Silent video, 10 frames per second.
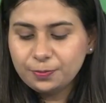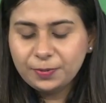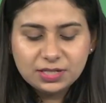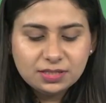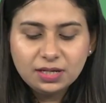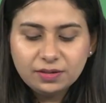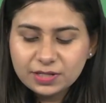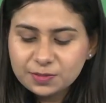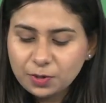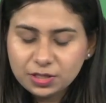So, personal
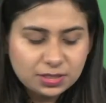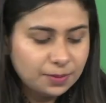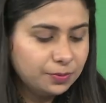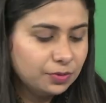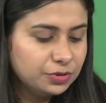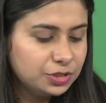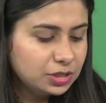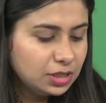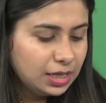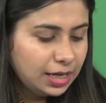response
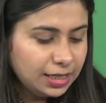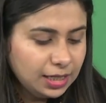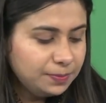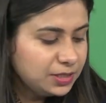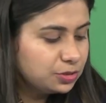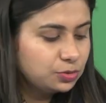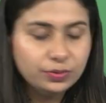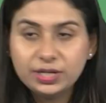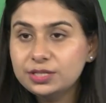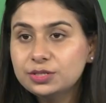approach enables
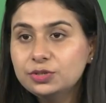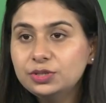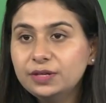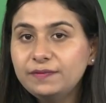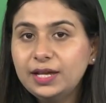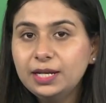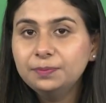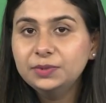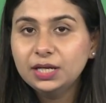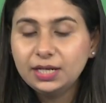students to
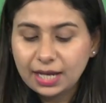develop their